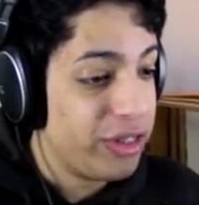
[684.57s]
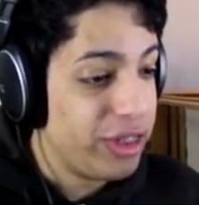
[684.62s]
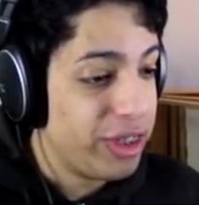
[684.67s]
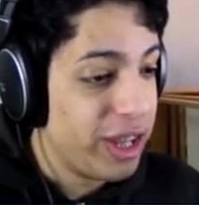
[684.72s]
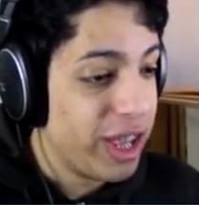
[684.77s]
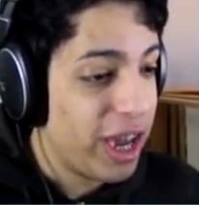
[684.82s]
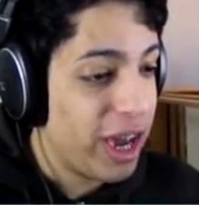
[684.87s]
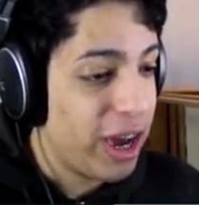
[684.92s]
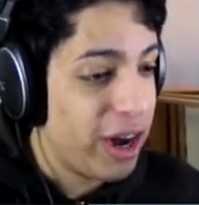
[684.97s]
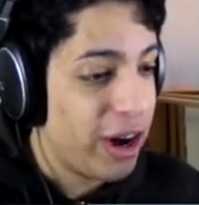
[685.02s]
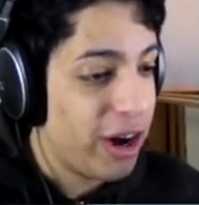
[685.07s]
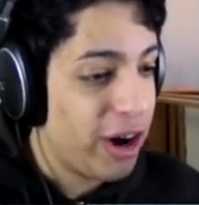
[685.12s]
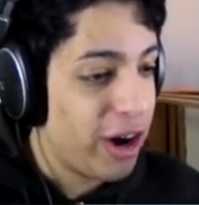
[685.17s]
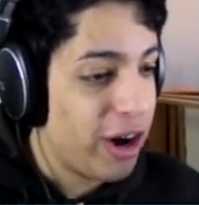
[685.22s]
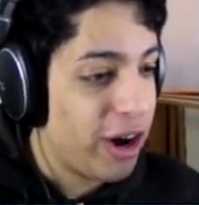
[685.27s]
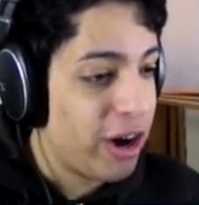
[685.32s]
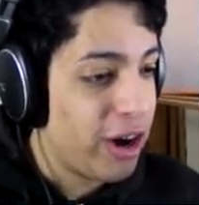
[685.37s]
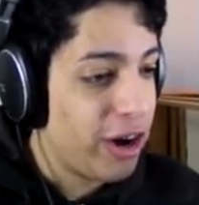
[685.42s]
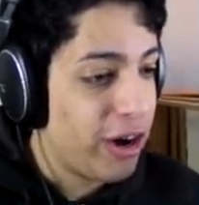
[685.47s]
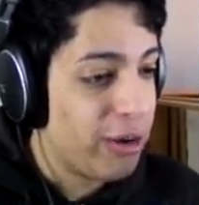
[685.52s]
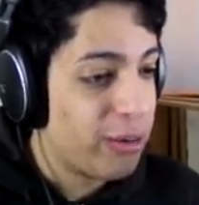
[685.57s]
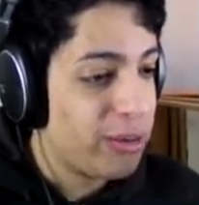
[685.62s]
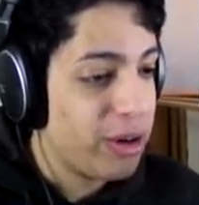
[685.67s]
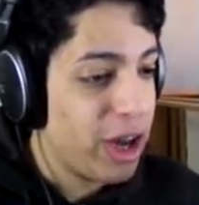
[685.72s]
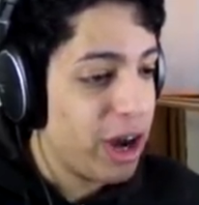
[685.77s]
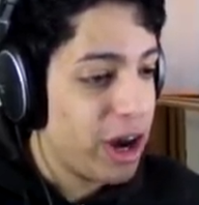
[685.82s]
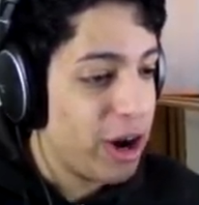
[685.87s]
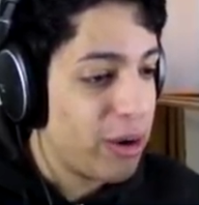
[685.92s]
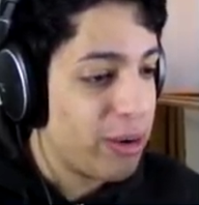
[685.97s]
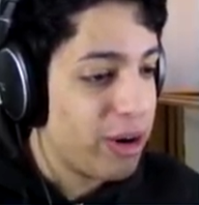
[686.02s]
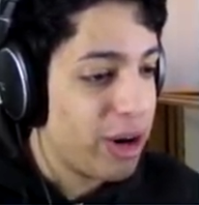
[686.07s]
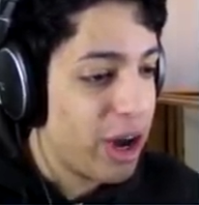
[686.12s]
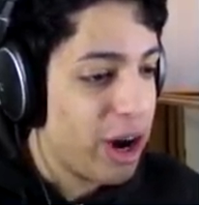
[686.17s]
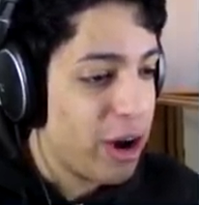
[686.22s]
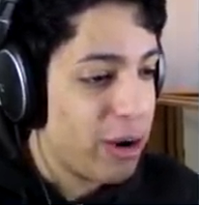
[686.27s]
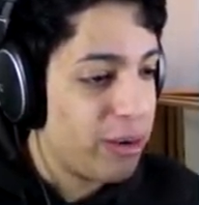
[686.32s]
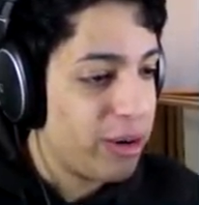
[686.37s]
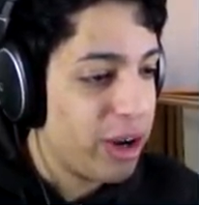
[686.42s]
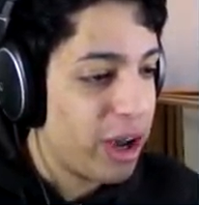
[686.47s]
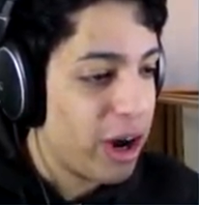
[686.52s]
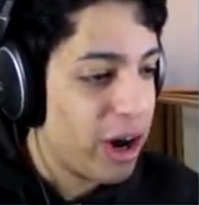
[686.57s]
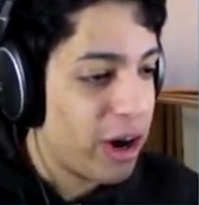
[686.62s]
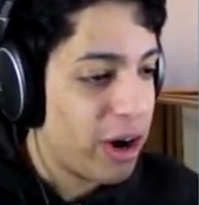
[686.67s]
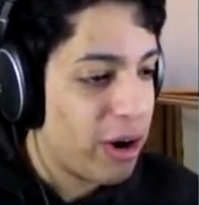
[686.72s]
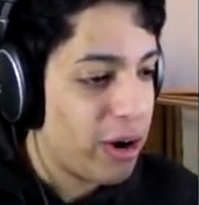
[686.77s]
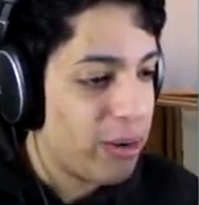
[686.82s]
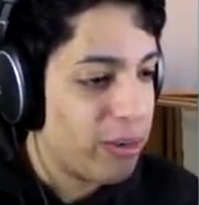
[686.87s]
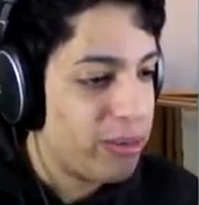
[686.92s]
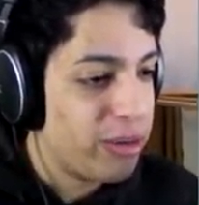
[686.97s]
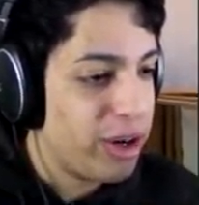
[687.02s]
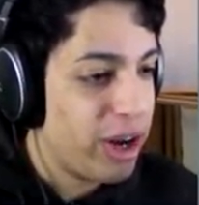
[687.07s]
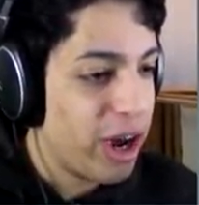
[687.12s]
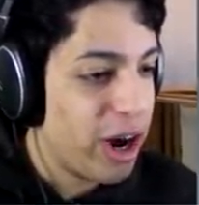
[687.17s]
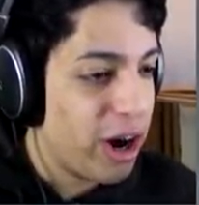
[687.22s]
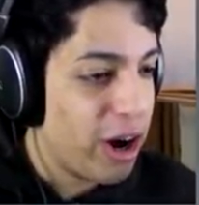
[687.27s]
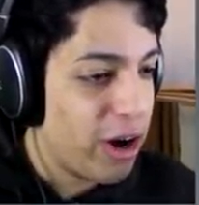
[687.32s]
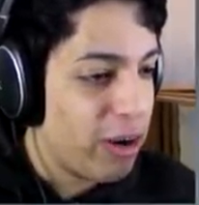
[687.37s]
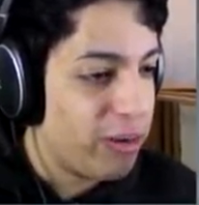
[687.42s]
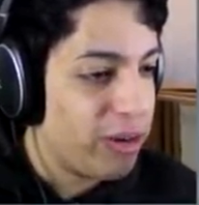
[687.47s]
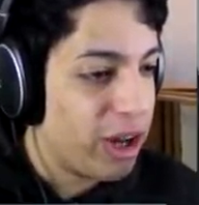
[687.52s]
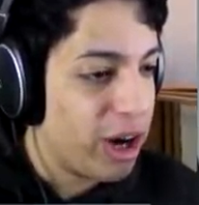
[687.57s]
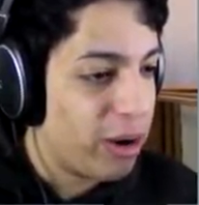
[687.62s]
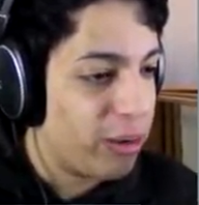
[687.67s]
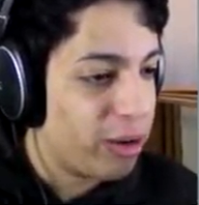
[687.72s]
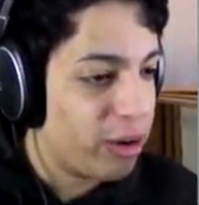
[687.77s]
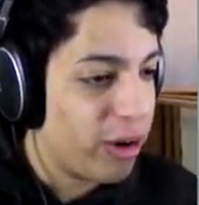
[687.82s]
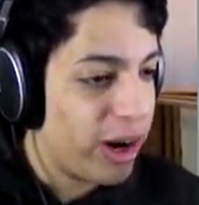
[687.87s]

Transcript: no, no, no, no, no, no,